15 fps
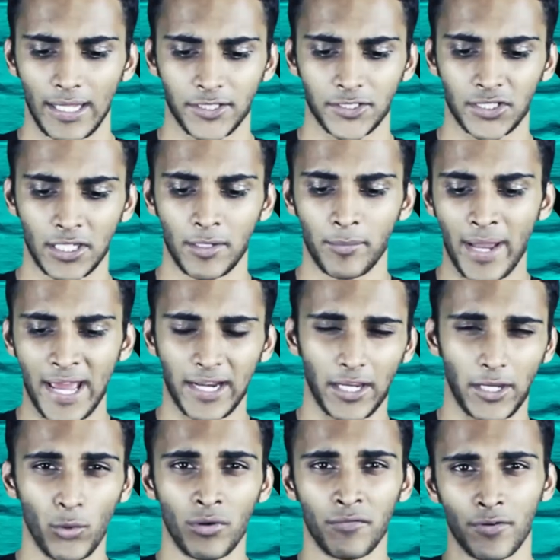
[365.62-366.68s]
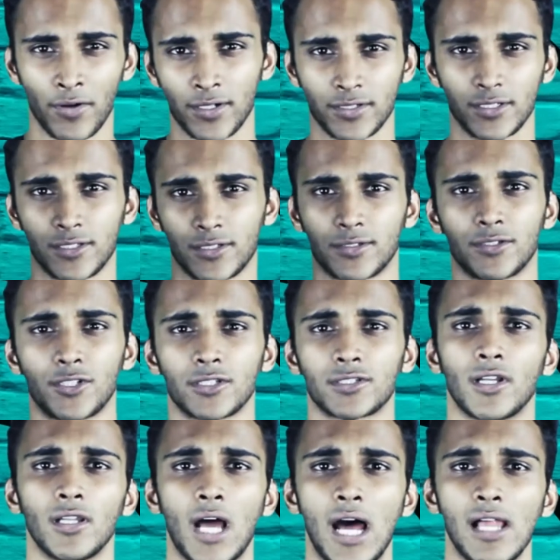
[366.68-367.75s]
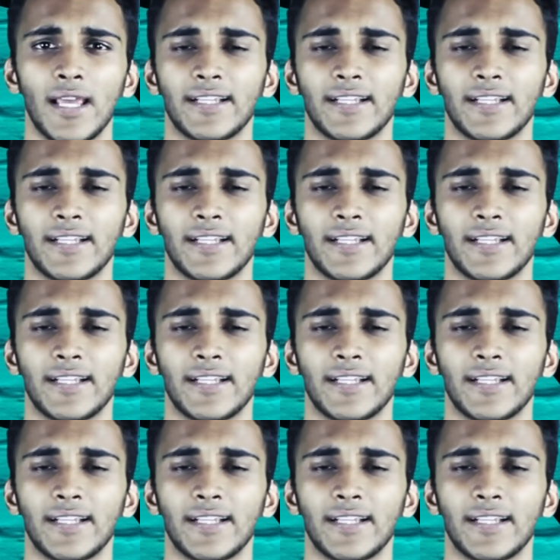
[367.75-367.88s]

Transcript: like cinematic universe is just a lot